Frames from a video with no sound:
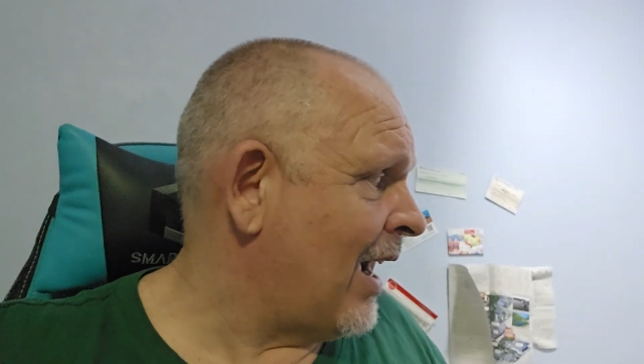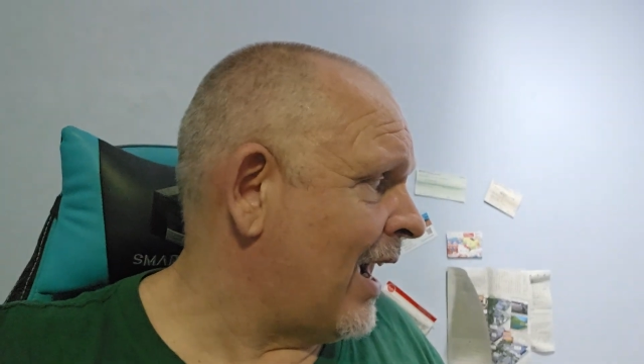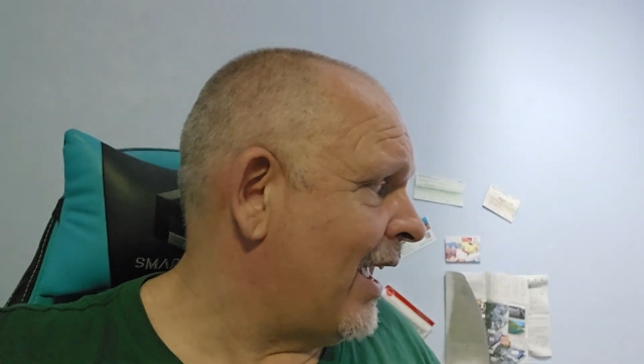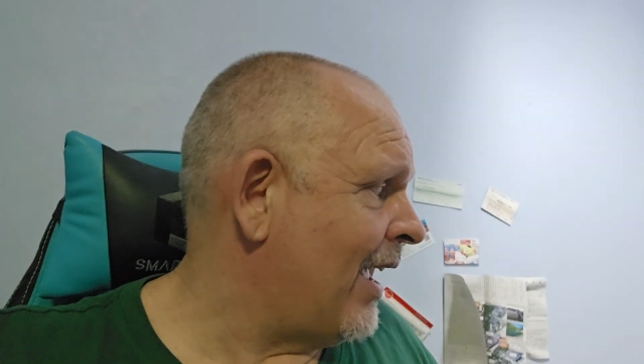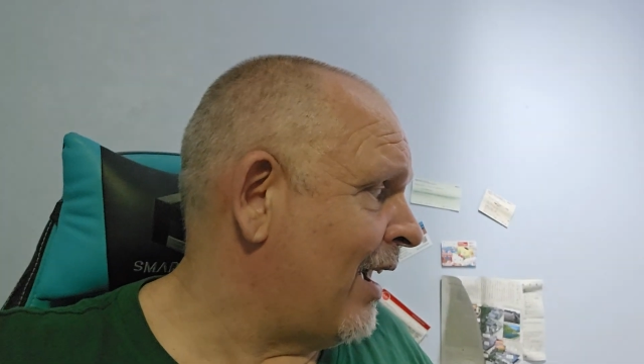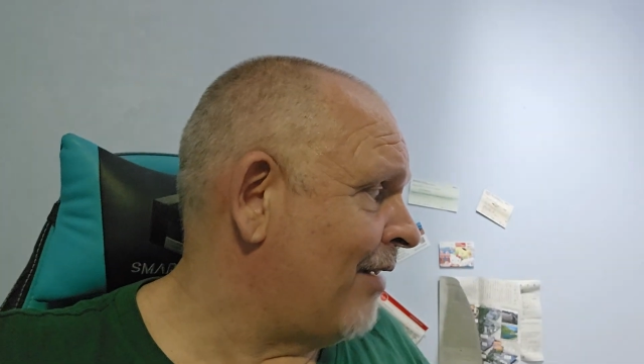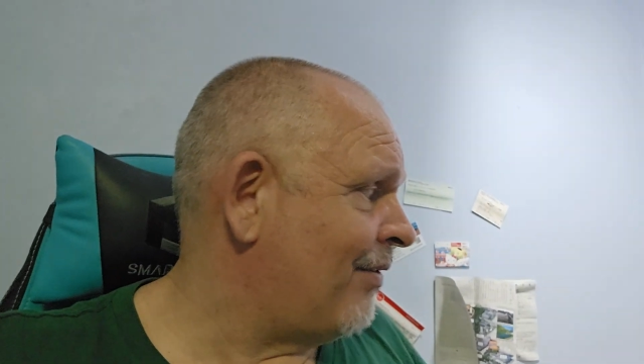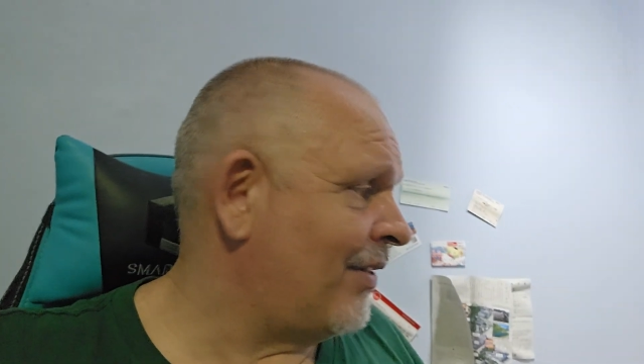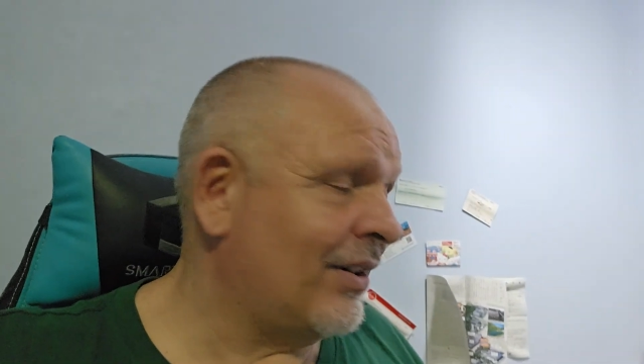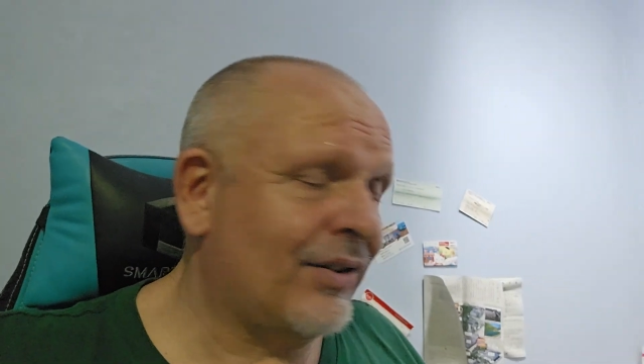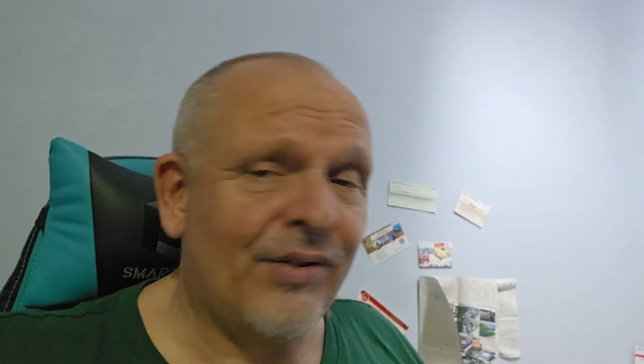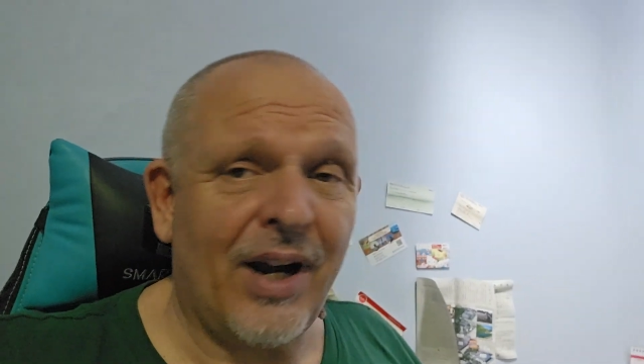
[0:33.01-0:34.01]
I have
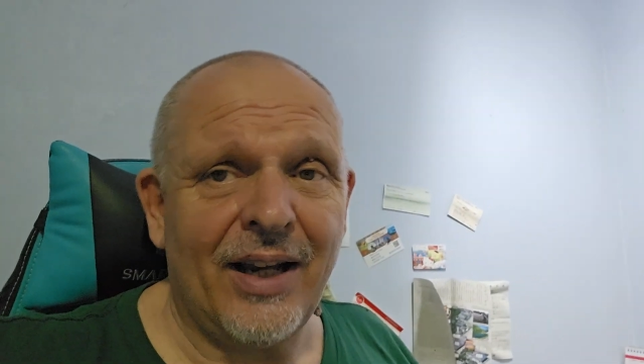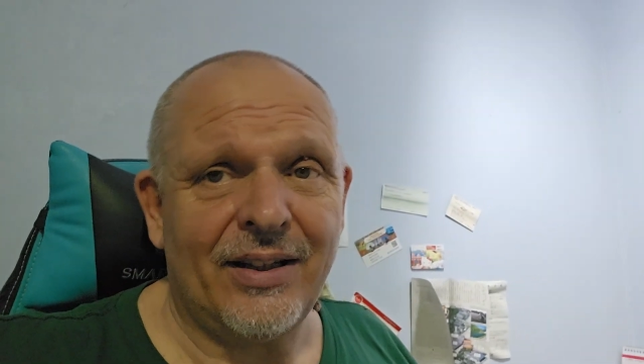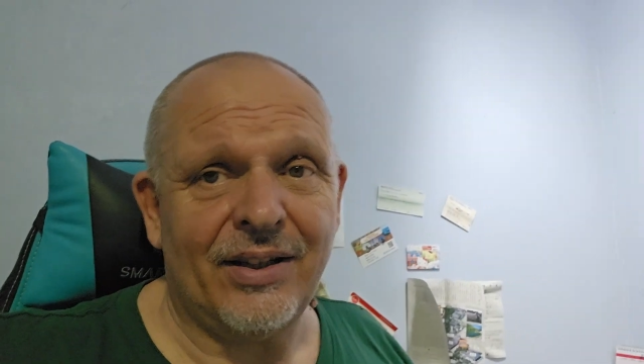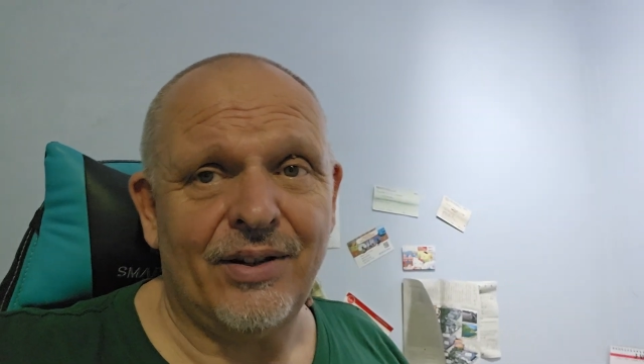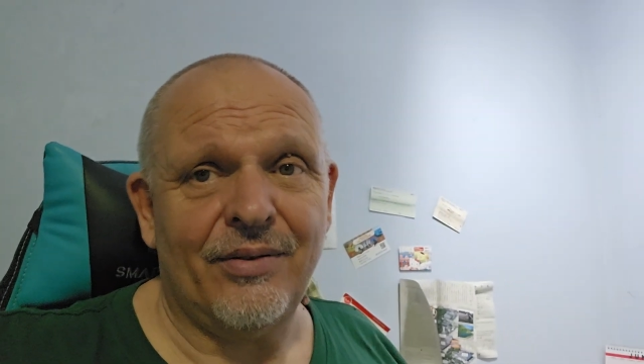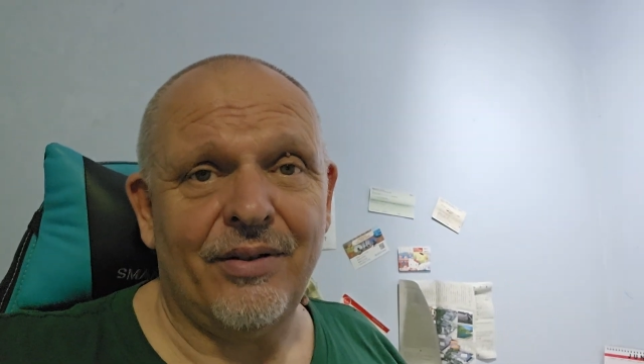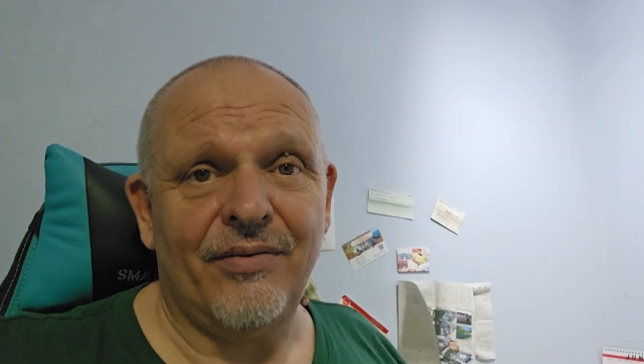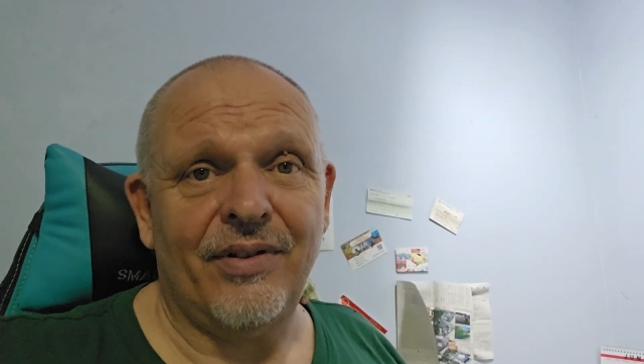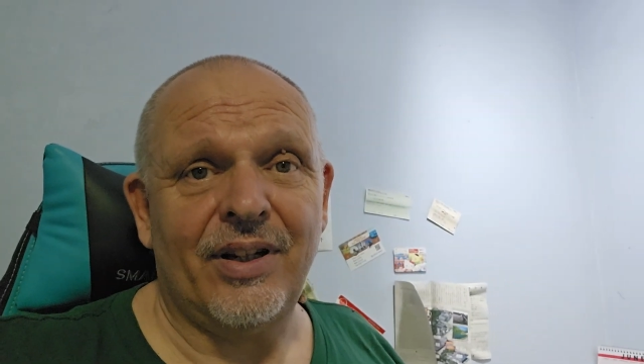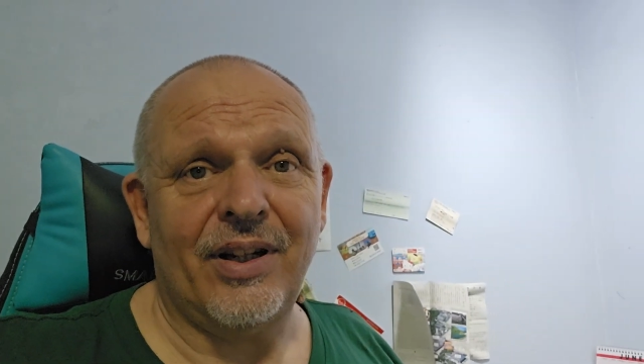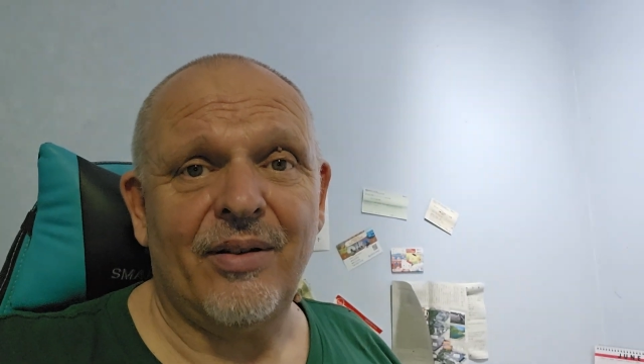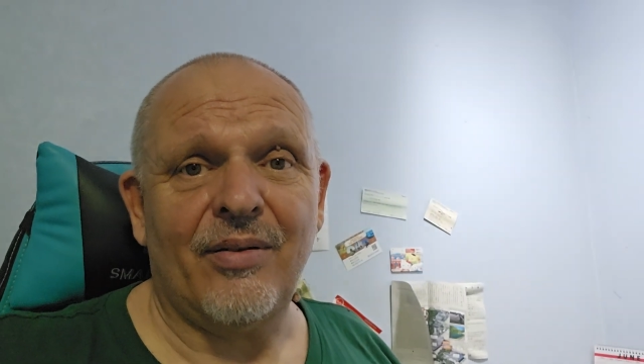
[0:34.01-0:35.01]
tried to do the
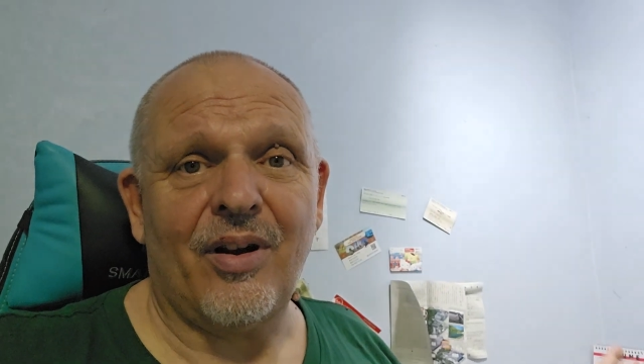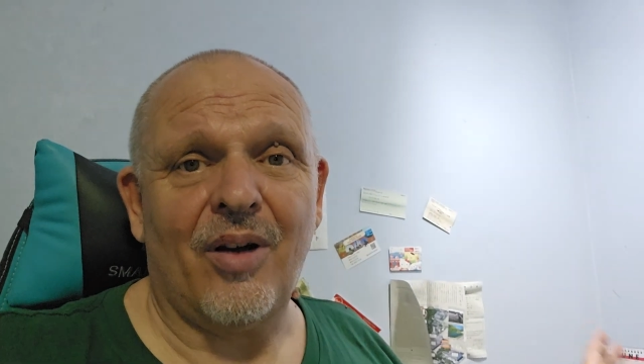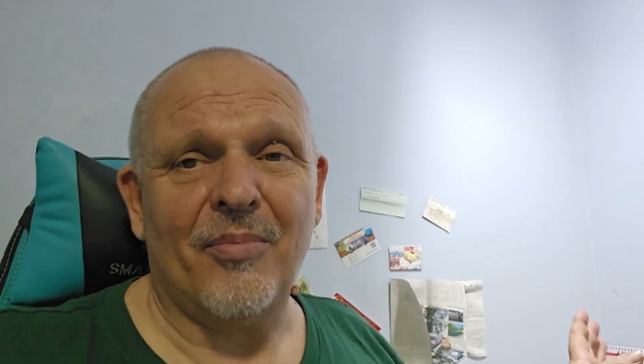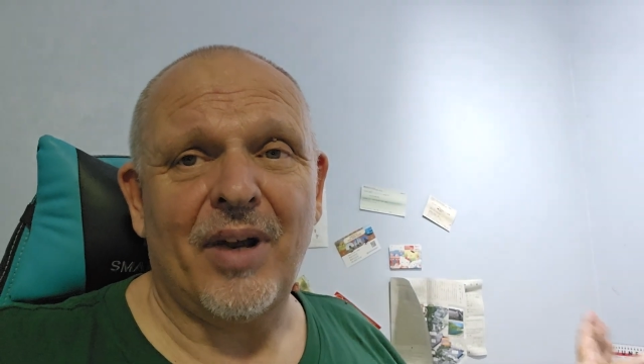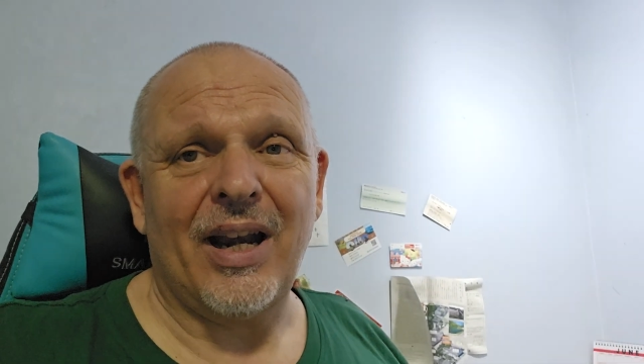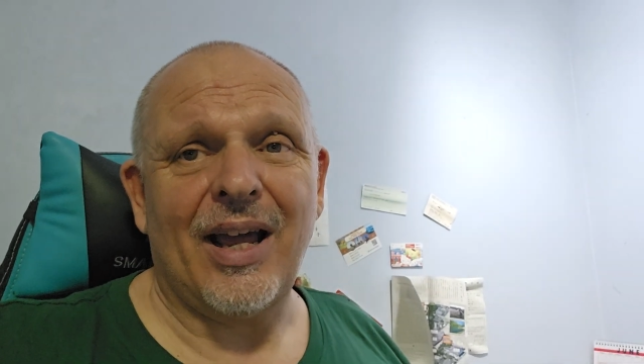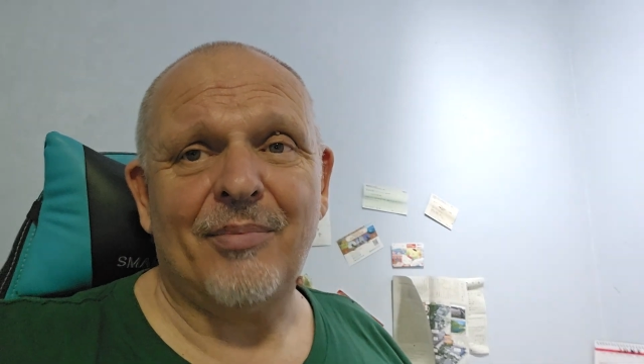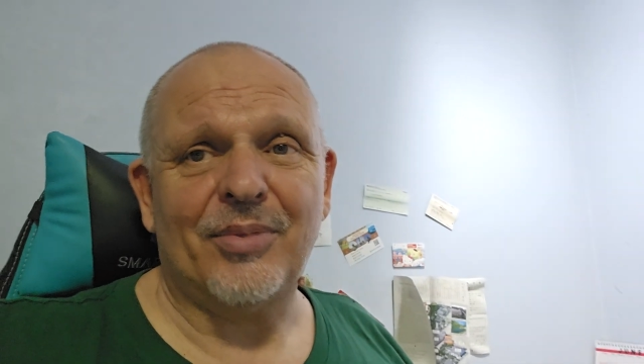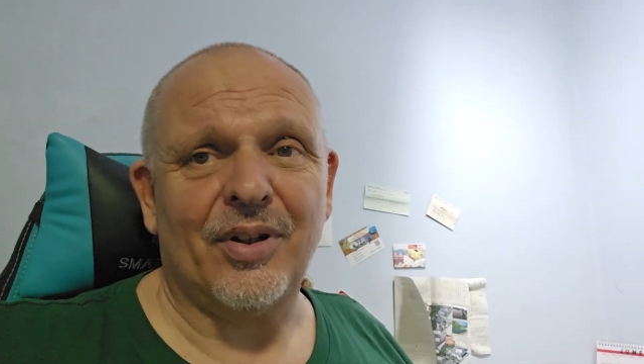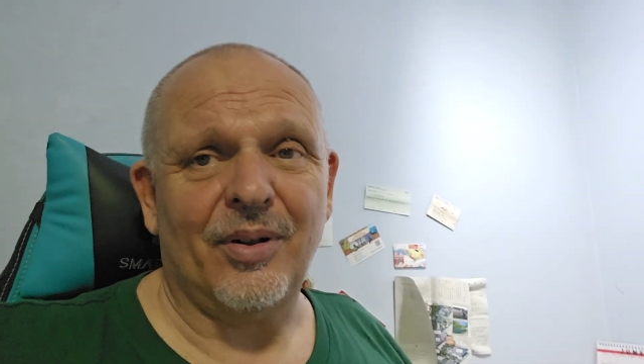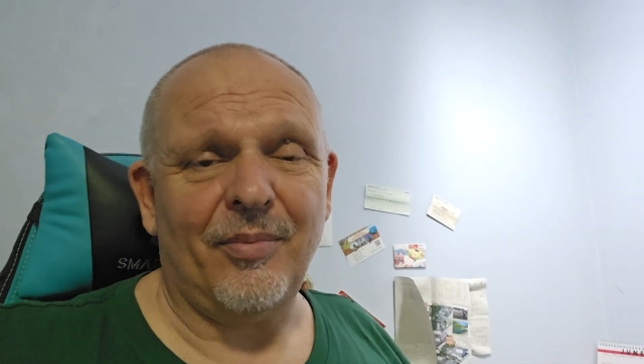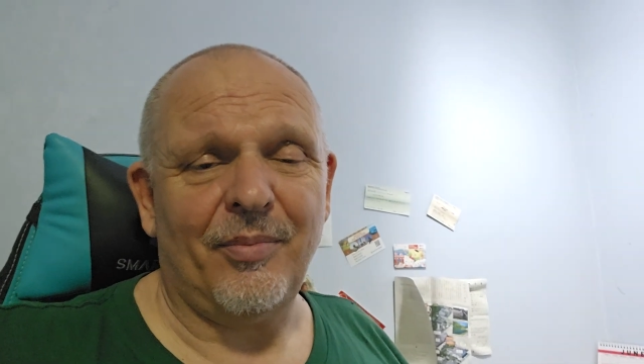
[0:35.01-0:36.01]
video on my
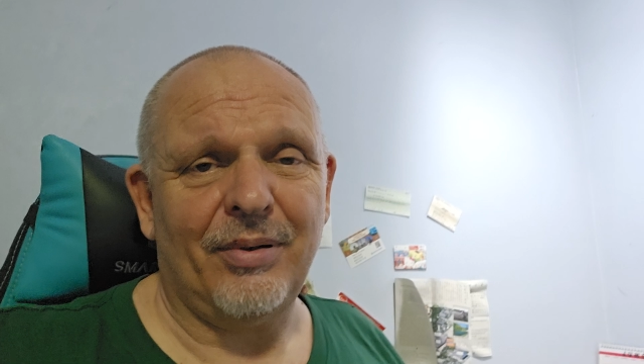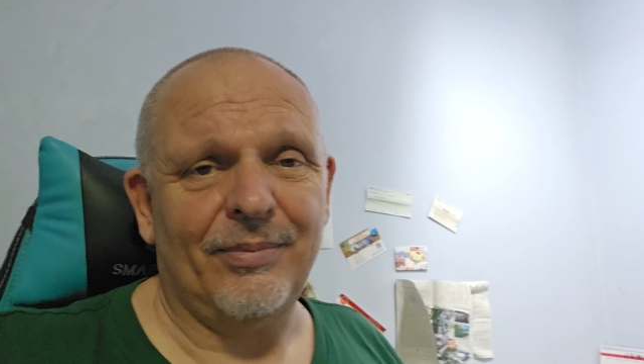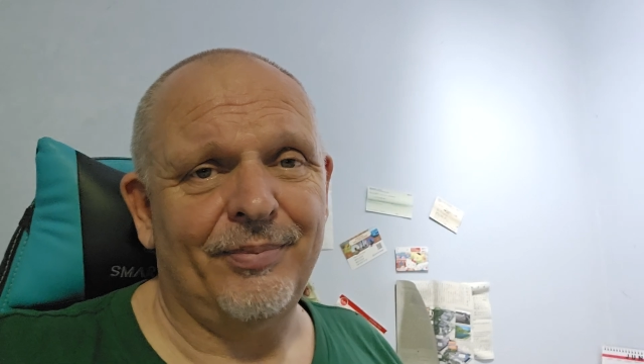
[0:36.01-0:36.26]
laptop